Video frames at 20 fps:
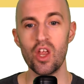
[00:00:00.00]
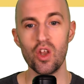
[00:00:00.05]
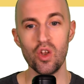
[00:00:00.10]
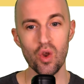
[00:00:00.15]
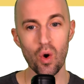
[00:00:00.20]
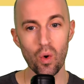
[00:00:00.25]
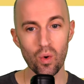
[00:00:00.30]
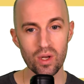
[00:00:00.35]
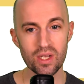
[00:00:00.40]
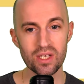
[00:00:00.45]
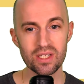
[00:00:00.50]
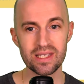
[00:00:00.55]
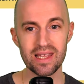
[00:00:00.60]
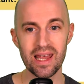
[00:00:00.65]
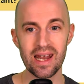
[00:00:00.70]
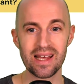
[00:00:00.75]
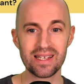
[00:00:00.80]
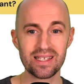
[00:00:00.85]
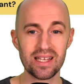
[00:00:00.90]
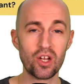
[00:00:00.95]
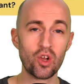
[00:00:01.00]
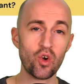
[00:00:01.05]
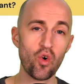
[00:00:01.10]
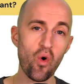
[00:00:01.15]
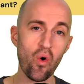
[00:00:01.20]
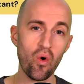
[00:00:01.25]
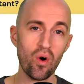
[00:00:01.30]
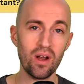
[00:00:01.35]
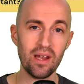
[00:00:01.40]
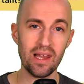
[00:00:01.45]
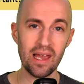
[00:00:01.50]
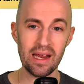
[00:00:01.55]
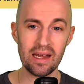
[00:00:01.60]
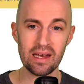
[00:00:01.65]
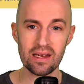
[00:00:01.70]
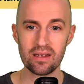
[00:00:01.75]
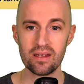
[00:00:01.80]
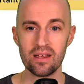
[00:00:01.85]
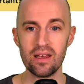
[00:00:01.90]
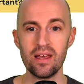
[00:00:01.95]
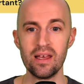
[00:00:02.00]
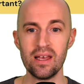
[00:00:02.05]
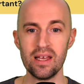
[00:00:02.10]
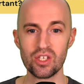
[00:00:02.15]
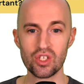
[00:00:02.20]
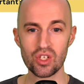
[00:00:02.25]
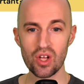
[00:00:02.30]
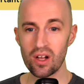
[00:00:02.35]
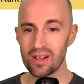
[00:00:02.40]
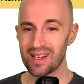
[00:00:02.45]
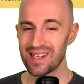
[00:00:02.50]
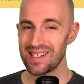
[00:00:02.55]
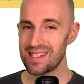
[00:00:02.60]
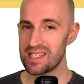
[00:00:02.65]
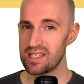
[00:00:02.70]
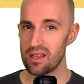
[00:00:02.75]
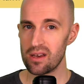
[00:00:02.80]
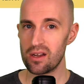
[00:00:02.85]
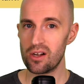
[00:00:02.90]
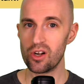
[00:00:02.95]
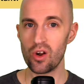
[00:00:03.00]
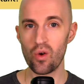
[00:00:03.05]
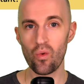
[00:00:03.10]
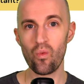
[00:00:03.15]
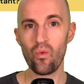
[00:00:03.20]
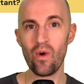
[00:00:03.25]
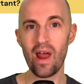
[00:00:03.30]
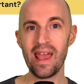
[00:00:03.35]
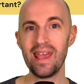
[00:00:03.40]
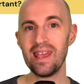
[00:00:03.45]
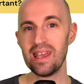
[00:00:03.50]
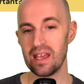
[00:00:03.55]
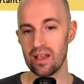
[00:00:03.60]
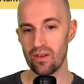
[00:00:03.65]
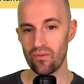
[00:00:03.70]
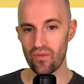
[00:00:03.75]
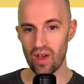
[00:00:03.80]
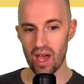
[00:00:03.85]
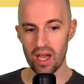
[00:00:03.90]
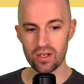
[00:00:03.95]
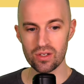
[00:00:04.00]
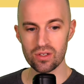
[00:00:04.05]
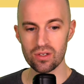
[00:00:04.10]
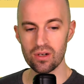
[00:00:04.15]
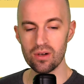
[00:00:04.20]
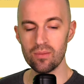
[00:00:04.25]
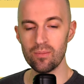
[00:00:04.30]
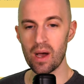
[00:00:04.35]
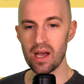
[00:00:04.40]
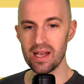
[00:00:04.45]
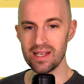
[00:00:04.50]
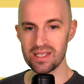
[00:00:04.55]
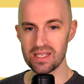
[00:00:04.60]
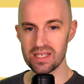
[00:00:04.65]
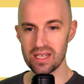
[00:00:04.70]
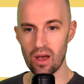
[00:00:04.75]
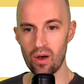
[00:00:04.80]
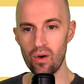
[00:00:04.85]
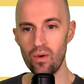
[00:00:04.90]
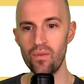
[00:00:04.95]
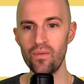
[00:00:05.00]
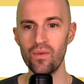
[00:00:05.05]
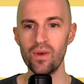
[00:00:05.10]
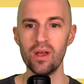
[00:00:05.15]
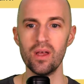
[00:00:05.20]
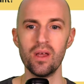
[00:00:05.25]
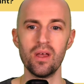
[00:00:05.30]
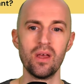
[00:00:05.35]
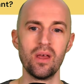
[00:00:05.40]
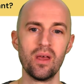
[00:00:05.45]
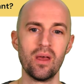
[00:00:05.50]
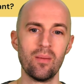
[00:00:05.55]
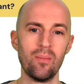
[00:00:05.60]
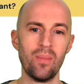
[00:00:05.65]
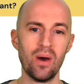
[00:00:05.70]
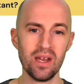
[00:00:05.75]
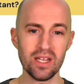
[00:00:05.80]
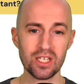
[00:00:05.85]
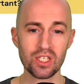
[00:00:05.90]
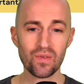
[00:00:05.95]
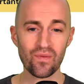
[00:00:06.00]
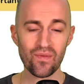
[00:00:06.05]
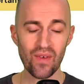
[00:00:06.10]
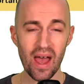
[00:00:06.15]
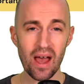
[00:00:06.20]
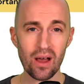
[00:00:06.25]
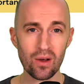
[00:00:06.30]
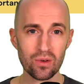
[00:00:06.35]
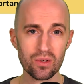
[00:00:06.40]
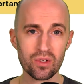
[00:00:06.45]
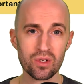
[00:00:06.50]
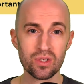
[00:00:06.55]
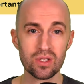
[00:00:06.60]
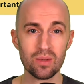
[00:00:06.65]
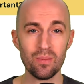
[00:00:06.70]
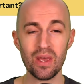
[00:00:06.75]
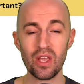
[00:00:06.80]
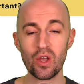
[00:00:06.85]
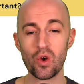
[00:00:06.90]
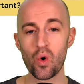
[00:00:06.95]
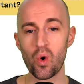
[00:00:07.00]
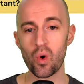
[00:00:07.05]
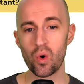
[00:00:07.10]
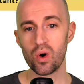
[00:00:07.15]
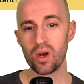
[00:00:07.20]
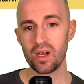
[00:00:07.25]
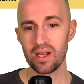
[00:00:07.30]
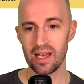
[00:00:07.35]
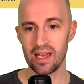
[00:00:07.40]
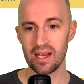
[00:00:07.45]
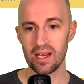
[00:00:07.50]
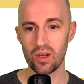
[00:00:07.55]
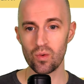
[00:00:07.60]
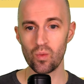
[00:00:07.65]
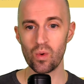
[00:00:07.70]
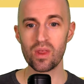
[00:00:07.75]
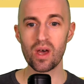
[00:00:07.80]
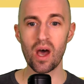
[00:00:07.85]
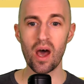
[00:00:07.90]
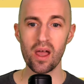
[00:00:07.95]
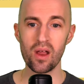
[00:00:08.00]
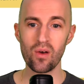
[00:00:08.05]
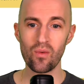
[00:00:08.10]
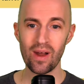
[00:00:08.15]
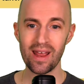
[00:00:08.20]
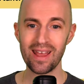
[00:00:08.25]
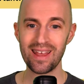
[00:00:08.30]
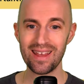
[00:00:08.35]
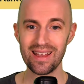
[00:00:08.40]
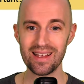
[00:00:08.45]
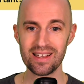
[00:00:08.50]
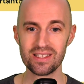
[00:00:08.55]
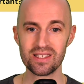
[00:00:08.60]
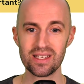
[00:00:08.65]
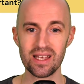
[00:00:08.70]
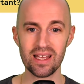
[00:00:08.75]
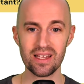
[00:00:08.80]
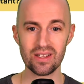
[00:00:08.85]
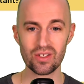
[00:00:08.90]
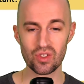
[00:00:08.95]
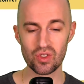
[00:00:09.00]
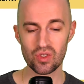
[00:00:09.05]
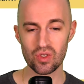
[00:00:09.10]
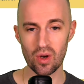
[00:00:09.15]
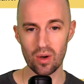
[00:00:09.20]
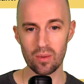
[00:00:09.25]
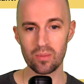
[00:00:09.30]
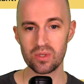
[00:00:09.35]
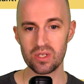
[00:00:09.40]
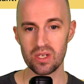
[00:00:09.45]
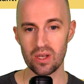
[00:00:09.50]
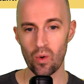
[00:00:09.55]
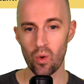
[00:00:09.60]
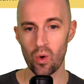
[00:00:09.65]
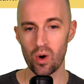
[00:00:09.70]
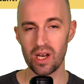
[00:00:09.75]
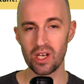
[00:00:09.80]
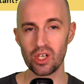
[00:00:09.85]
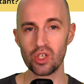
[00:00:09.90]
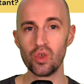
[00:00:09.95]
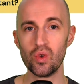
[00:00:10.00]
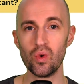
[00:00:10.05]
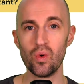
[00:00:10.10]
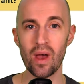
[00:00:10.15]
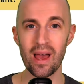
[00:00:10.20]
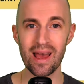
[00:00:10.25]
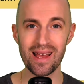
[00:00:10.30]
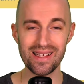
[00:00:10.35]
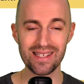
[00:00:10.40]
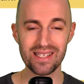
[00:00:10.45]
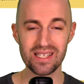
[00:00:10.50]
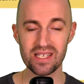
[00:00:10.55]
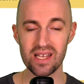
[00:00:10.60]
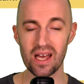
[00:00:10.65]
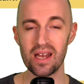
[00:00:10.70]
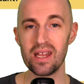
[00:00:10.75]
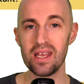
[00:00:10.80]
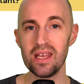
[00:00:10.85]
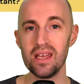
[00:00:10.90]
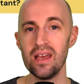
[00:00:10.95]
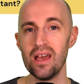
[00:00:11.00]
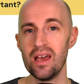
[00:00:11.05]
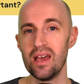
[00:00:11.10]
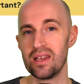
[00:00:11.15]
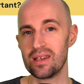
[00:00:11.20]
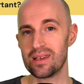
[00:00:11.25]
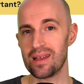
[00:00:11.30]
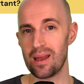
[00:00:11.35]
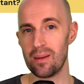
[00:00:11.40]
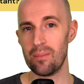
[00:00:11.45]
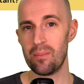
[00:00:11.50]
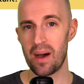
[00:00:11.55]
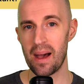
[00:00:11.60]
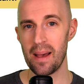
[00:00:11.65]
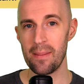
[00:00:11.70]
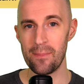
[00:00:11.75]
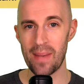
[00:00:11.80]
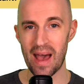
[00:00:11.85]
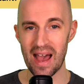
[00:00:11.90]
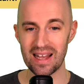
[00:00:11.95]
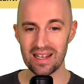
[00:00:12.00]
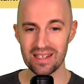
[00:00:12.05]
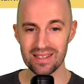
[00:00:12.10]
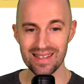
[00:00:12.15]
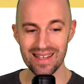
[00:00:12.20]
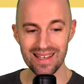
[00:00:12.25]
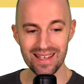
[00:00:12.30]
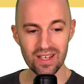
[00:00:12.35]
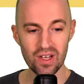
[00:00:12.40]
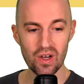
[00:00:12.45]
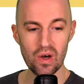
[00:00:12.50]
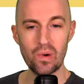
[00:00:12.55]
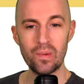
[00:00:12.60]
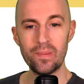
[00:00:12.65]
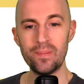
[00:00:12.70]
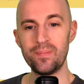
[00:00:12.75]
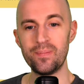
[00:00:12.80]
Notice that I said correlated. It's not considered a ranking factor by itself, but it's found to be correlated with higher rankings in SERPs, according to a study done by Backlinko.